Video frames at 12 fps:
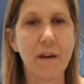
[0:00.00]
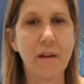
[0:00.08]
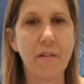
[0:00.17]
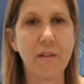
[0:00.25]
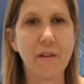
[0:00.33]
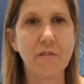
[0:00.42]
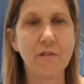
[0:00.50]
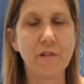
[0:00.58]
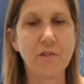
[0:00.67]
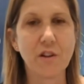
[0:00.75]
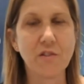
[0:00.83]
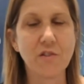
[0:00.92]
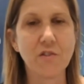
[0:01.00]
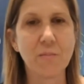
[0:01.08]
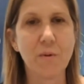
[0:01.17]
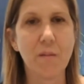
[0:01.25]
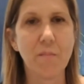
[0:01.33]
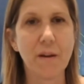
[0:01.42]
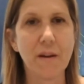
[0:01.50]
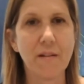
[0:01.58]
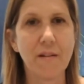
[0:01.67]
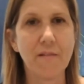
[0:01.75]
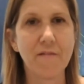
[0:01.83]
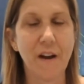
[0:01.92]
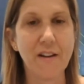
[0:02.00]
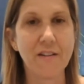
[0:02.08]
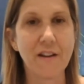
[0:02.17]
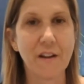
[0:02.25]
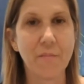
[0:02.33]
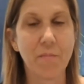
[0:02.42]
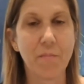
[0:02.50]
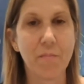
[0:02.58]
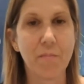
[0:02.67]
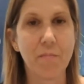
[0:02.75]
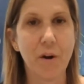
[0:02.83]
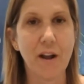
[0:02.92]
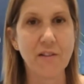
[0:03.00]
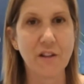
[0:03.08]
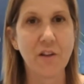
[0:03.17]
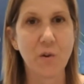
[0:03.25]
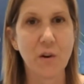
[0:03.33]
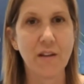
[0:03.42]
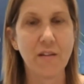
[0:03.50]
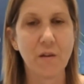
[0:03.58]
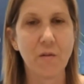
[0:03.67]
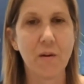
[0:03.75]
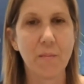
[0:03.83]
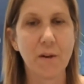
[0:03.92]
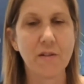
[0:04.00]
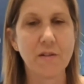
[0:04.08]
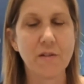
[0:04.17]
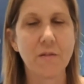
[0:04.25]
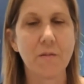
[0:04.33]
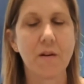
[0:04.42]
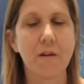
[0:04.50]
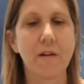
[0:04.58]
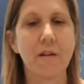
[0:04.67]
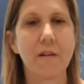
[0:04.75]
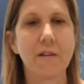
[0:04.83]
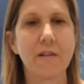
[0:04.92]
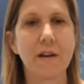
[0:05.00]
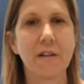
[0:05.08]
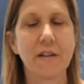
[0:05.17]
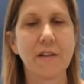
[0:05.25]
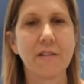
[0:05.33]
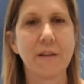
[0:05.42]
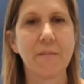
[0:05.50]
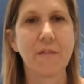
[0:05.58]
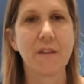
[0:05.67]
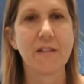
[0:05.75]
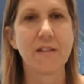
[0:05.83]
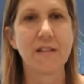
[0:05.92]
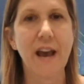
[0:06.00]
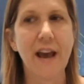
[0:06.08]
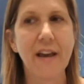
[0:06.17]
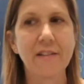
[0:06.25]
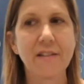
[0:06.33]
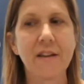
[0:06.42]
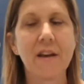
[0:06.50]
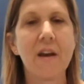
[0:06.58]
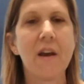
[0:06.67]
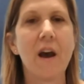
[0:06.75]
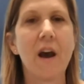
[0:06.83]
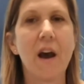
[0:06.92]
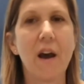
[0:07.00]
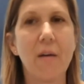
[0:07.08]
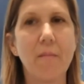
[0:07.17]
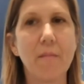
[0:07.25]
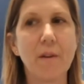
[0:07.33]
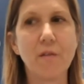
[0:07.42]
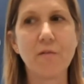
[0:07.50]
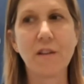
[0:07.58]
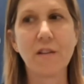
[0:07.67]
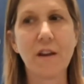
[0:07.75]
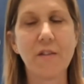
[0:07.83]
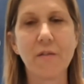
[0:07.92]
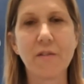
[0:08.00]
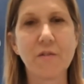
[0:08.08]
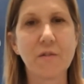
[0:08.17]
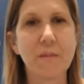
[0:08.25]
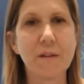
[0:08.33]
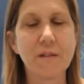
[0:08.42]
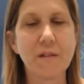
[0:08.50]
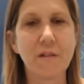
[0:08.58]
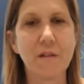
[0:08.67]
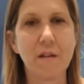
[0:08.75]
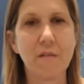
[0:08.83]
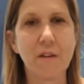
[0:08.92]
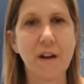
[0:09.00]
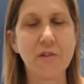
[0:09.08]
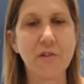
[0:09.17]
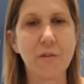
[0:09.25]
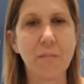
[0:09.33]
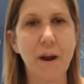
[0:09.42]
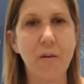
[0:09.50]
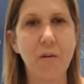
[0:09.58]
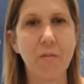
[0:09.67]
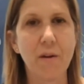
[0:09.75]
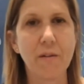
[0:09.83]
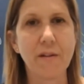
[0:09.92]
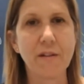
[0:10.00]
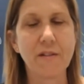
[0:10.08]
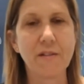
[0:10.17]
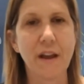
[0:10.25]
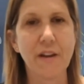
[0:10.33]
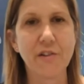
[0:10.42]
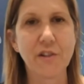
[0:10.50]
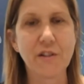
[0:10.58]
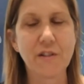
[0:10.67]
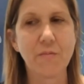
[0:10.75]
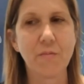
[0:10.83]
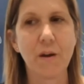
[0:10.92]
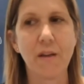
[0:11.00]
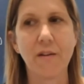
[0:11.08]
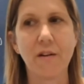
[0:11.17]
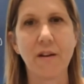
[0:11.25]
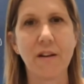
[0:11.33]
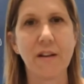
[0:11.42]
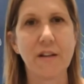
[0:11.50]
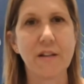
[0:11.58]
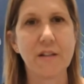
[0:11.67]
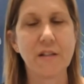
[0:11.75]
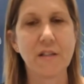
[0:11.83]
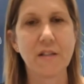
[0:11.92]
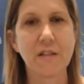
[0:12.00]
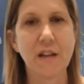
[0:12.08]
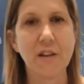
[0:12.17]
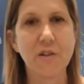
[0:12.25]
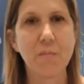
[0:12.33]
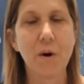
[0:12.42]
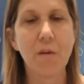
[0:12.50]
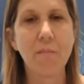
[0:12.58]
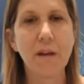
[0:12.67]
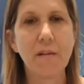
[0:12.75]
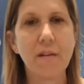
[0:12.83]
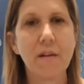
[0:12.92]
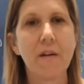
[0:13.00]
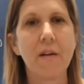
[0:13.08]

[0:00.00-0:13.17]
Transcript: and the, the Justice Department finding and prosecuting the criminals who are conducting some of these attacks, um, using the other instruments of, of, national power, whether it's sanctions, whether it is the State Department.